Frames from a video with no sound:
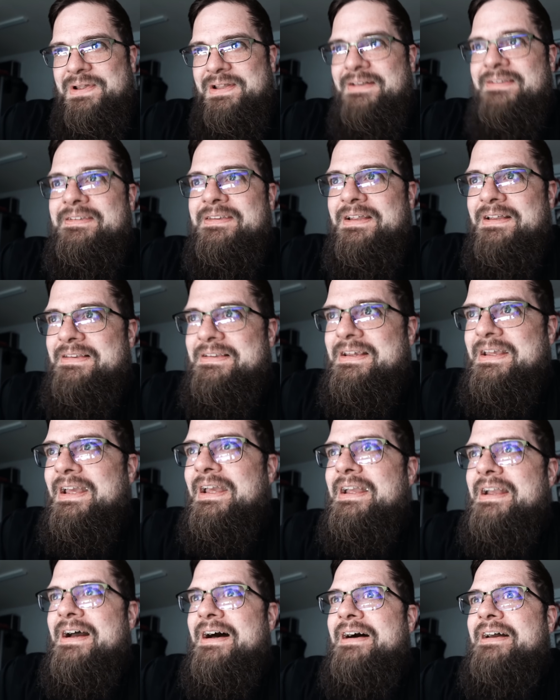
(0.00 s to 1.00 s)
it's it's
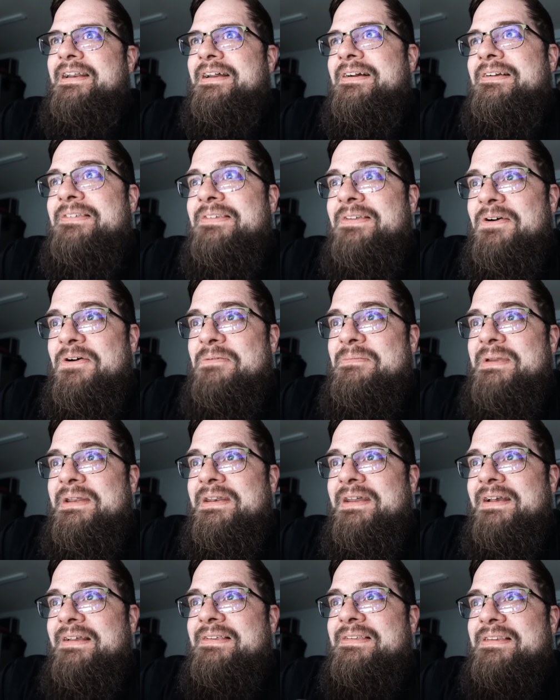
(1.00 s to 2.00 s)
chaotic so it'd be
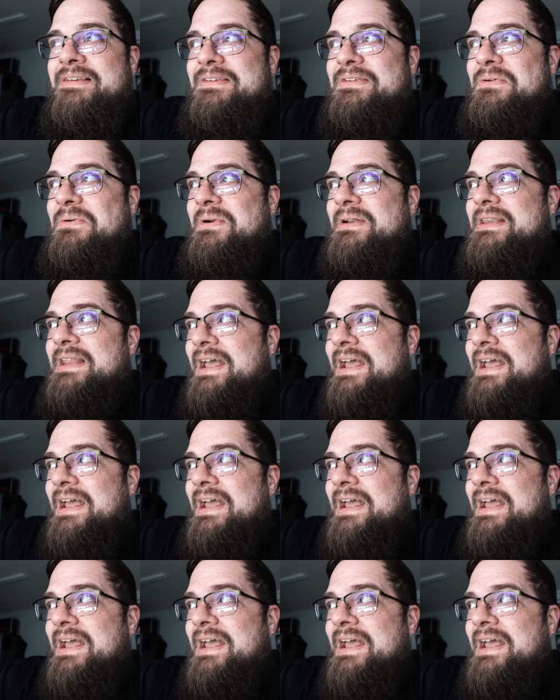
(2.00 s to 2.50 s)
nice to sort